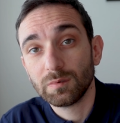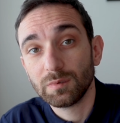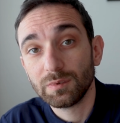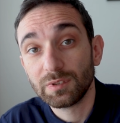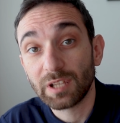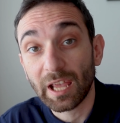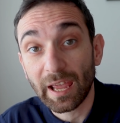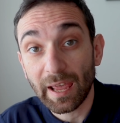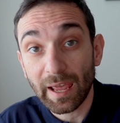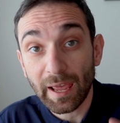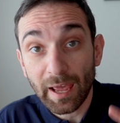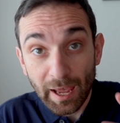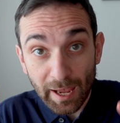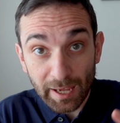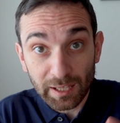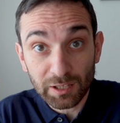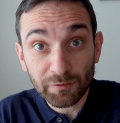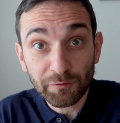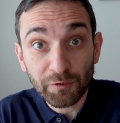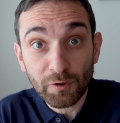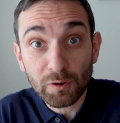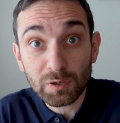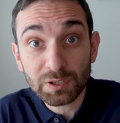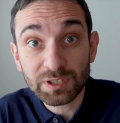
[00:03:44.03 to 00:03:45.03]
The
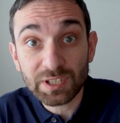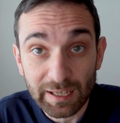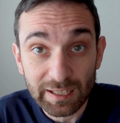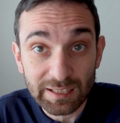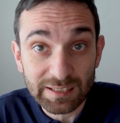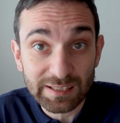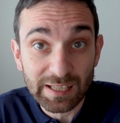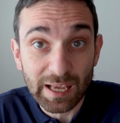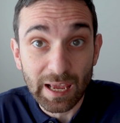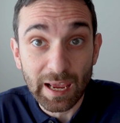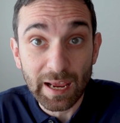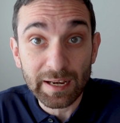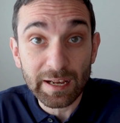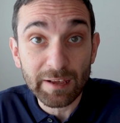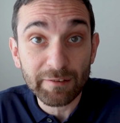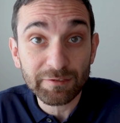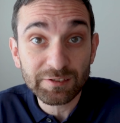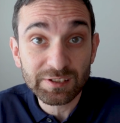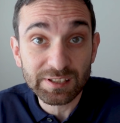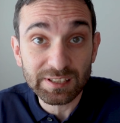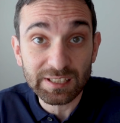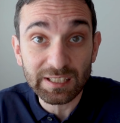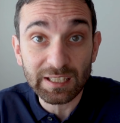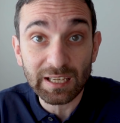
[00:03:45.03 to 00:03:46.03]
headphones is
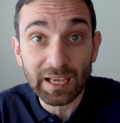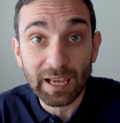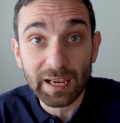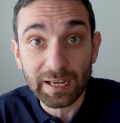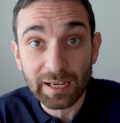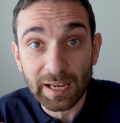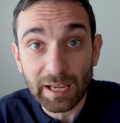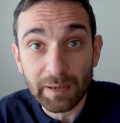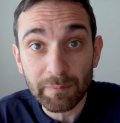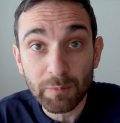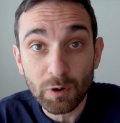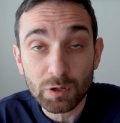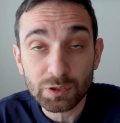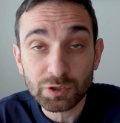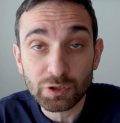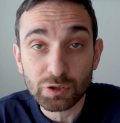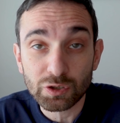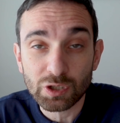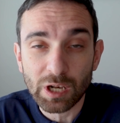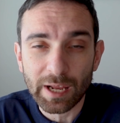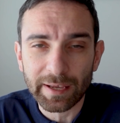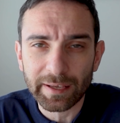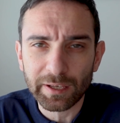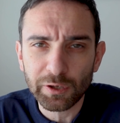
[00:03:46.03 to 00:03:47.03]
NFC enabled, so
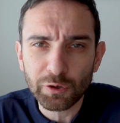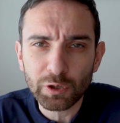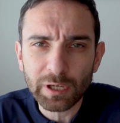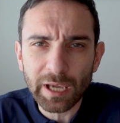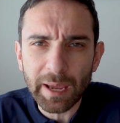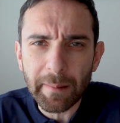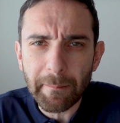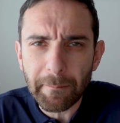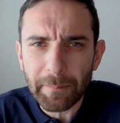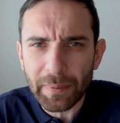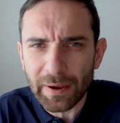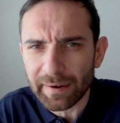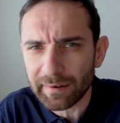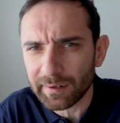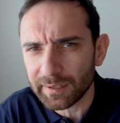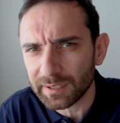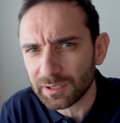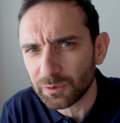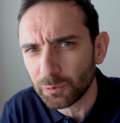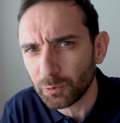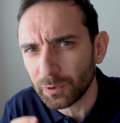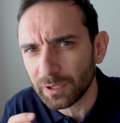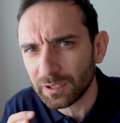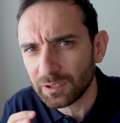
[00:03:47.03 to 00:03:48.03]
it's like you can pair
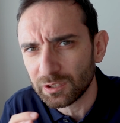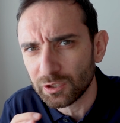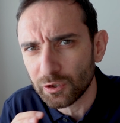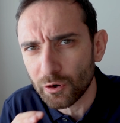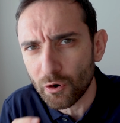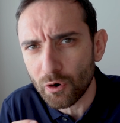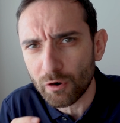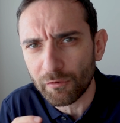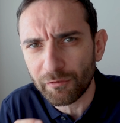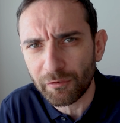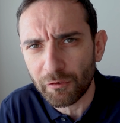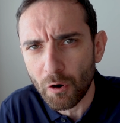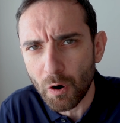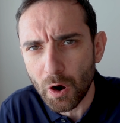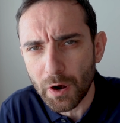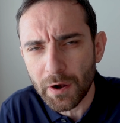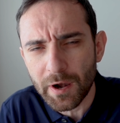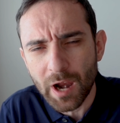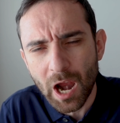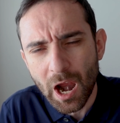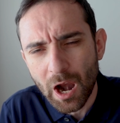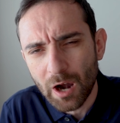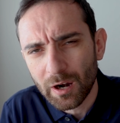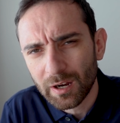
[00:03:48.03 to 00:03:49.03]
it with your
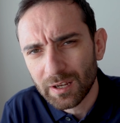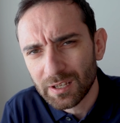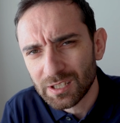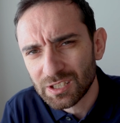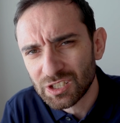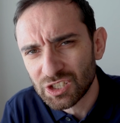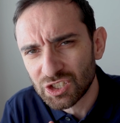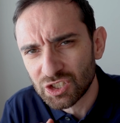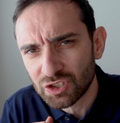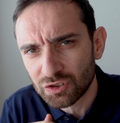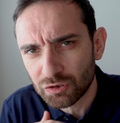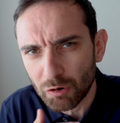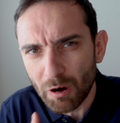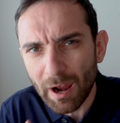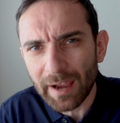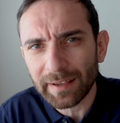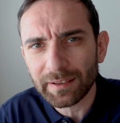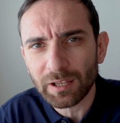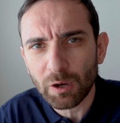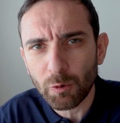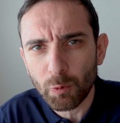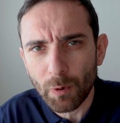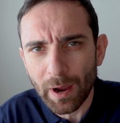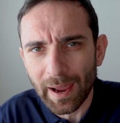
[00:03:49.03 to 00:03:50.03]
phone
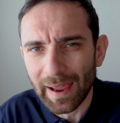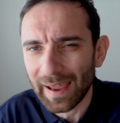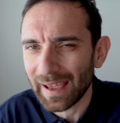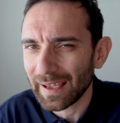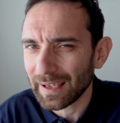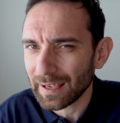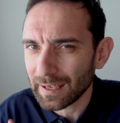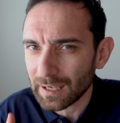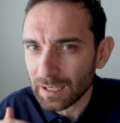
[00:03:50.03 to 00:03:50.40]
straight away.